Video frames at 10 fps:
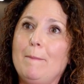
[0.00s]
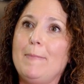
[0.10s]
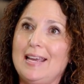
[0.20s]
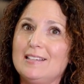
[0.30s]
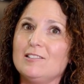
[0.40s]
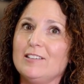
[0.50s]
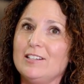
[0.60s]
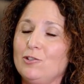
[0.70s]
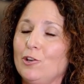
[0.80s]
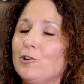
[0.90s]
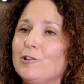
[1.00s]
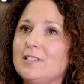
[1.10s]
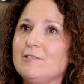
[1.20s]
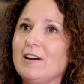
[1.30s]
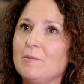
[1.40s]
baseline
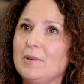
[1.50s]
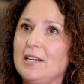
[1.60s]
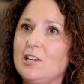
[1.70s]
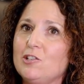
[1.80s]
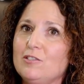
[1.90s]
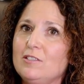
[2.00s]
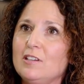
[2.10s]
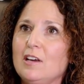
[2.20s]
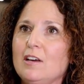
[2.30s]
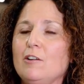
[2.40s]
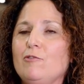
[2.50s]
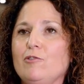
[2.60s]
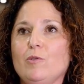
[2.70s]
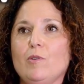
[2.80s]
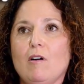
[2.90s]
security recommendations
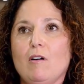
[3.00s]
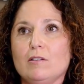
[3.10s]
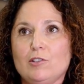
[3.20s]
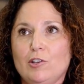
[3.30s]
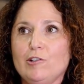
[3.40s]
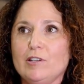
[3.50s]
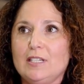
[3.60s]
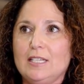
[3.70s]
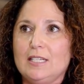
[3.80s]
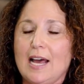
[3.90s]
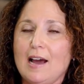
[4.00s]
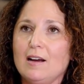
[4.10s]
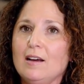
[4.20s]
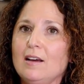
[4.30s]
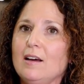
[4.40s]
through our security stack.